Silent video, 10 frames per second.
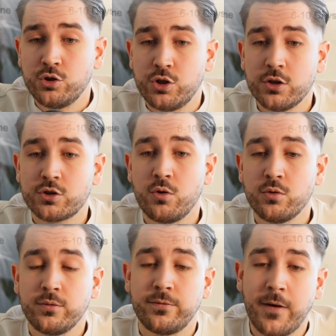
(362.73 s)
just going
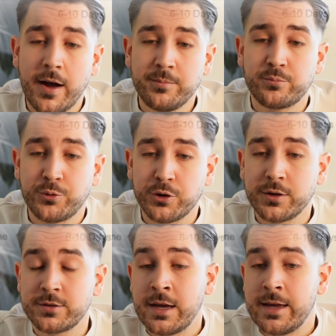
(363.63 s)
to find
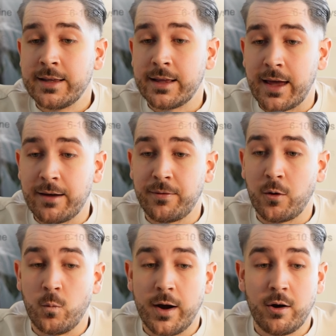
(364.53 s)
products that have
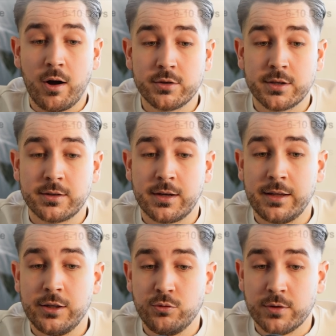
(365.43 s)
warehouses in
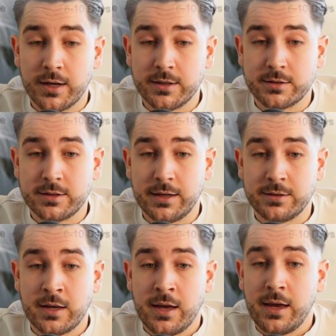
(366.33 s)
the United
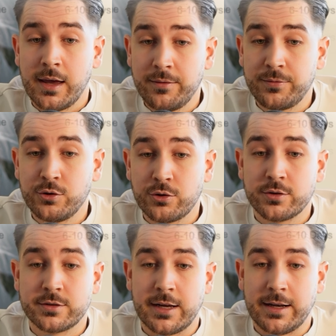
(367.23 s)
States if you're
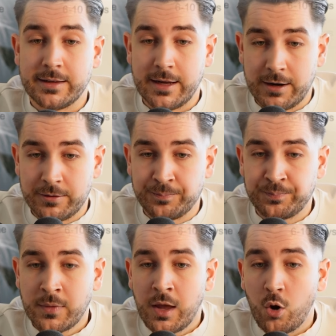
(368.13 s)
selling there.
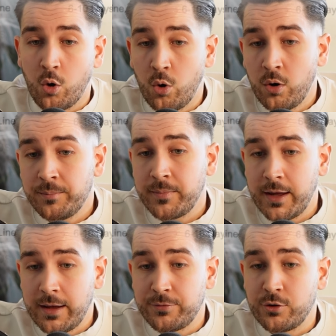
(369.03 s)
Or
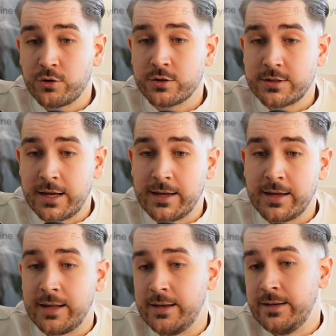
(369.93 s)
if you're selling
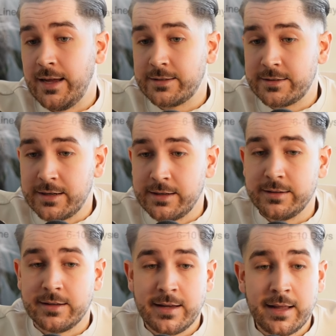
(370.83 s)
in, let's say,
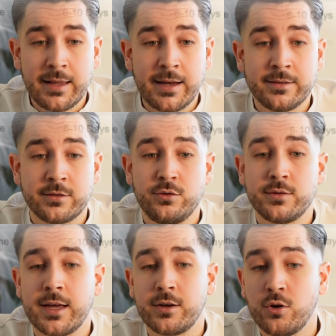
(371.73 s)
the Netherlands, you
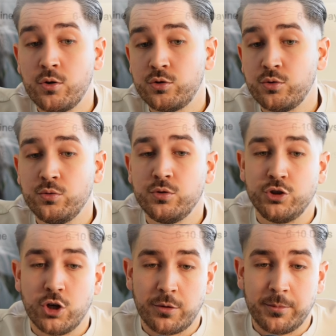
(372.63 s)
can go to
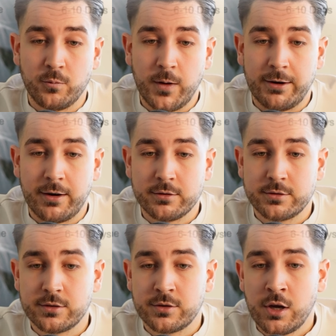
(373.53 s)
German
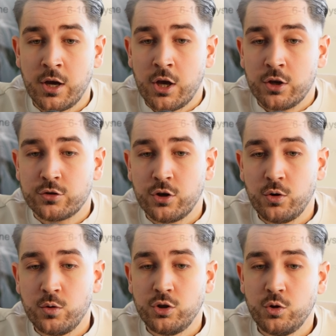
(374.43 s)
warehouses.
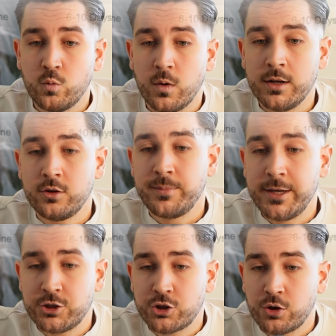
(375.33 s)
So you want to
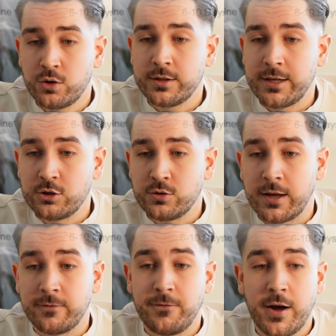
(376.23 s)
make sure that you
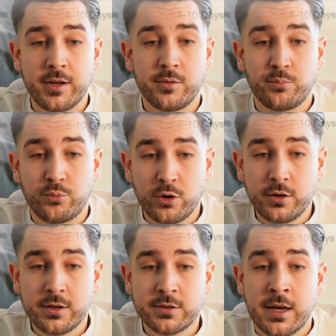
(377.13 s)
can find
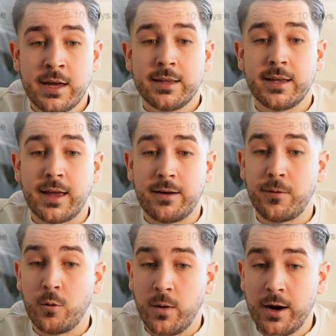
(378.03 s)
products that have
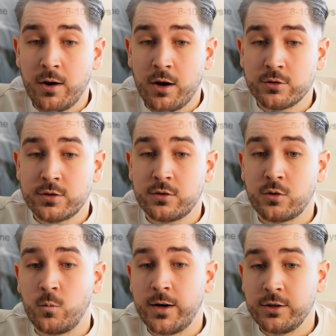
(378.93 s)
warehouses
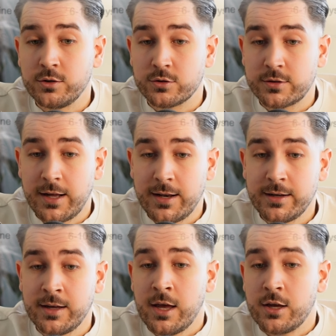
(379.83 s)
where you're
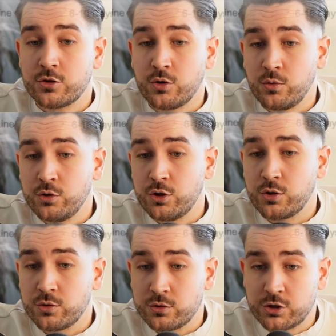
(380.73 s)
selling, so your
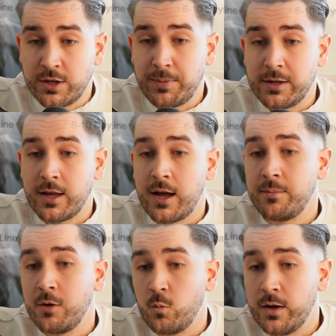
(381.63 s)
shipping
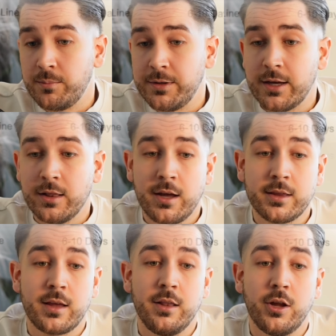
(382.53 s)
time will be a lot
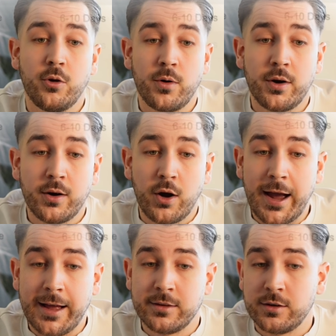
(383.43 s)
lower
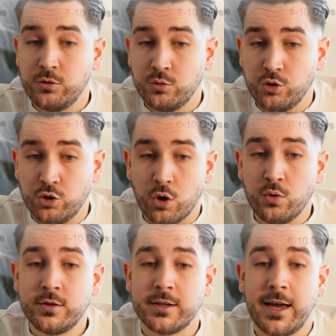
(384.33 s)
and you
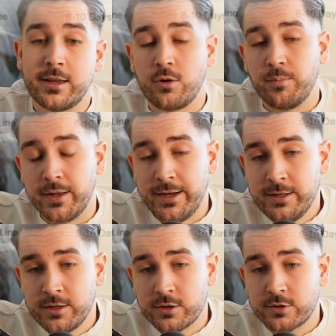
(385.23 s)
don't get
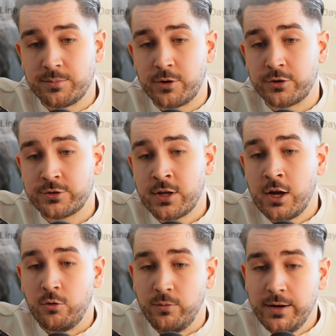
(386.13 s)
complaining customers,
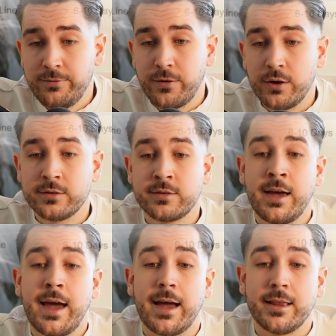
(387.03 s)
refunds,
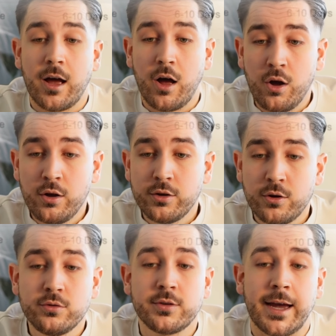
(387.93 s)
and all
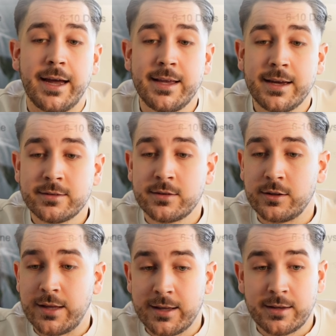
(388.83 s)
those headaches
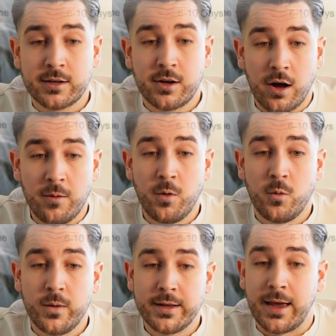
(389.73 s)
that come
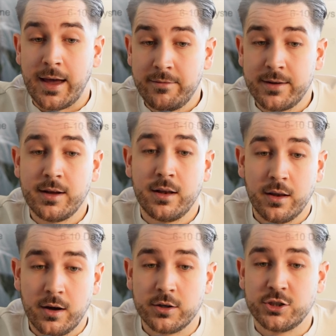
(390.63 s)
with having
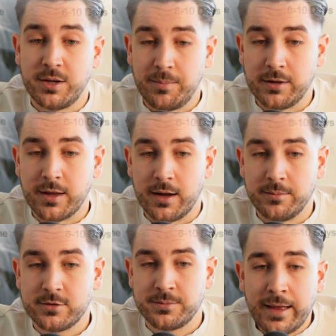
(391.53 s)
long shipping
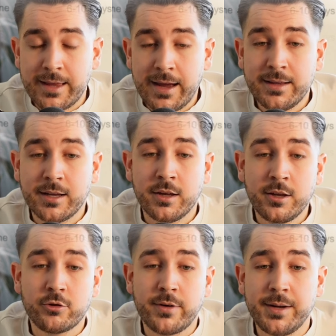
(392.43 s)
times. And then another
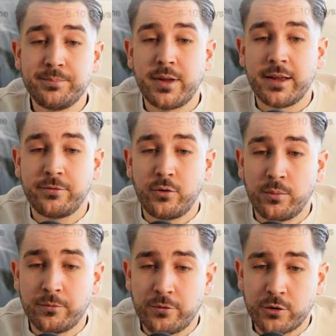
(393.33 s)
great
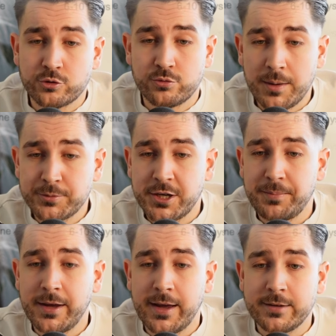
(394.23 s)
platform for
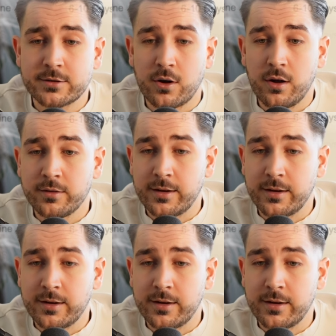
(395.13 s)
dropshipping is called